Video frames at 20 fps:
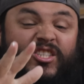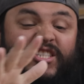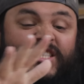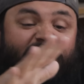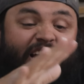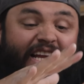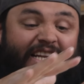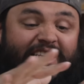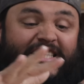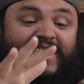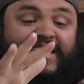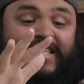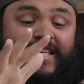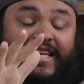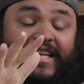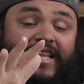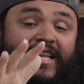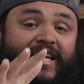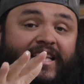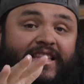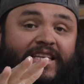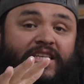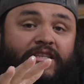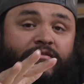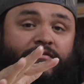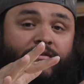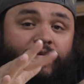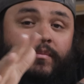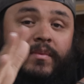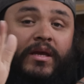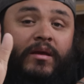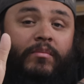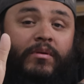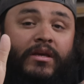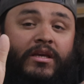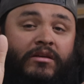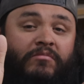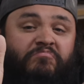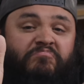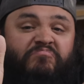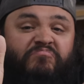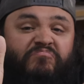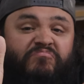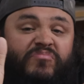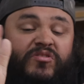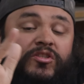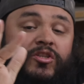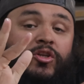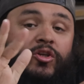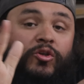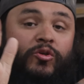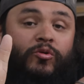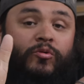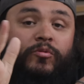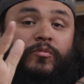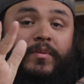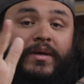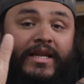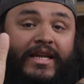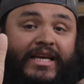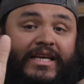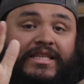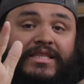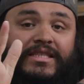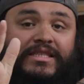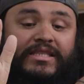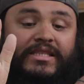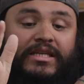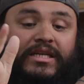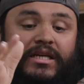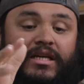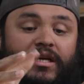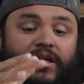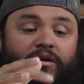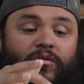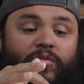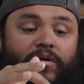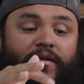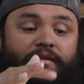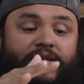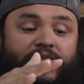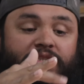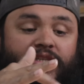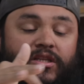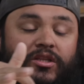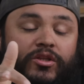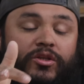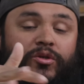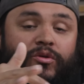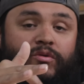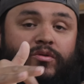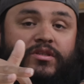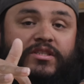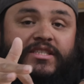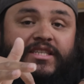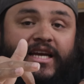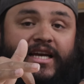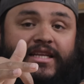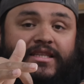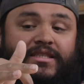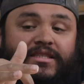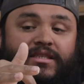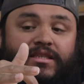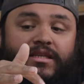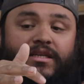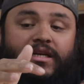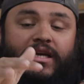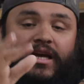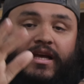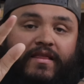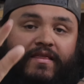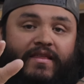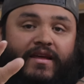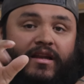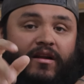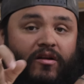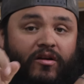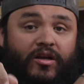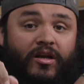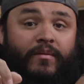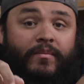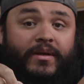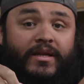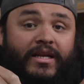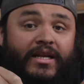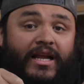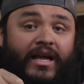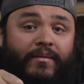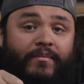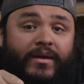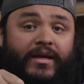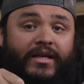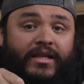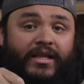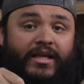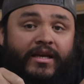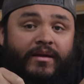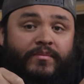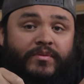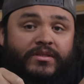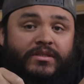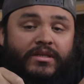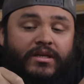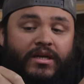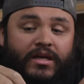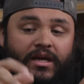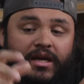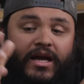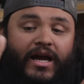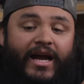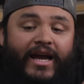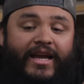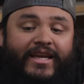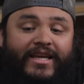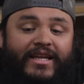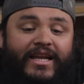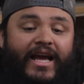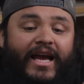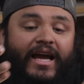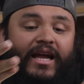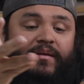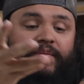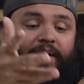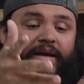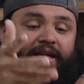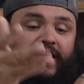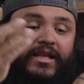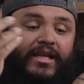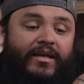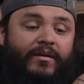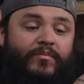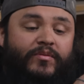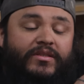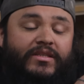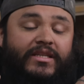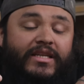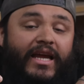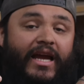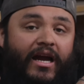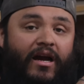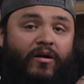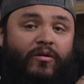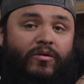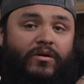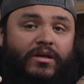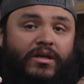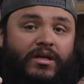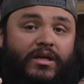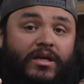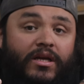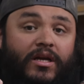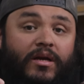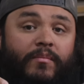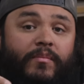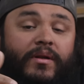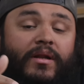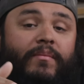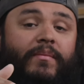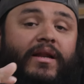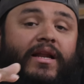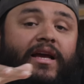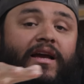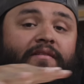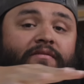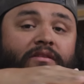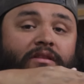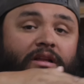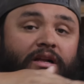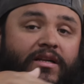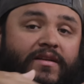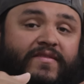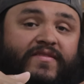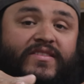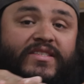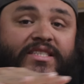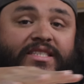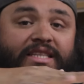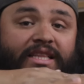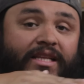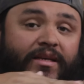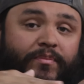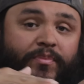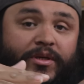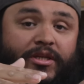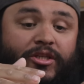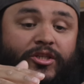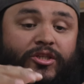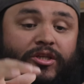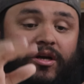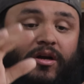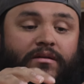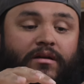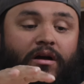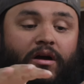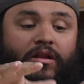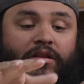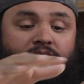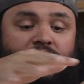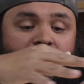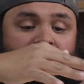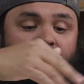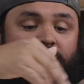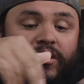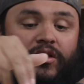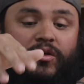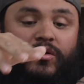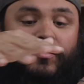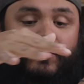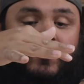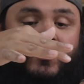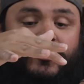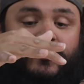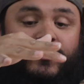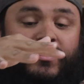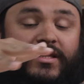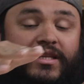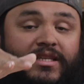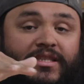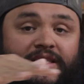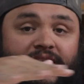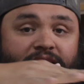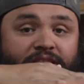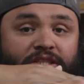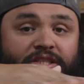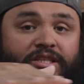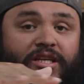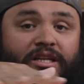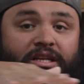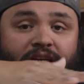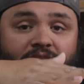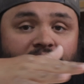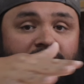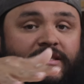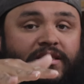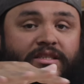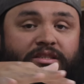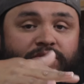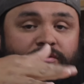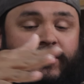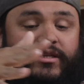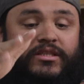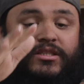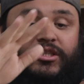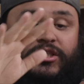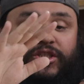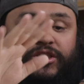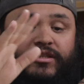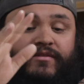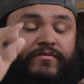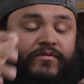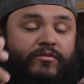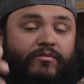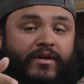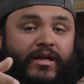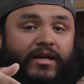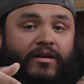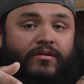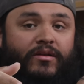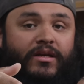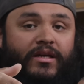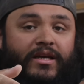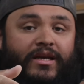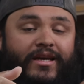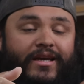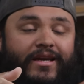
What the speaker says: just kind of sitting like this for maybe 2 minutes while this glue sets, and then I'll come in and add my clamps. I can add my clamps now, but I'm gonna have a lot of slippage. All of the glue in between this is just gonna cause these rings to shift around,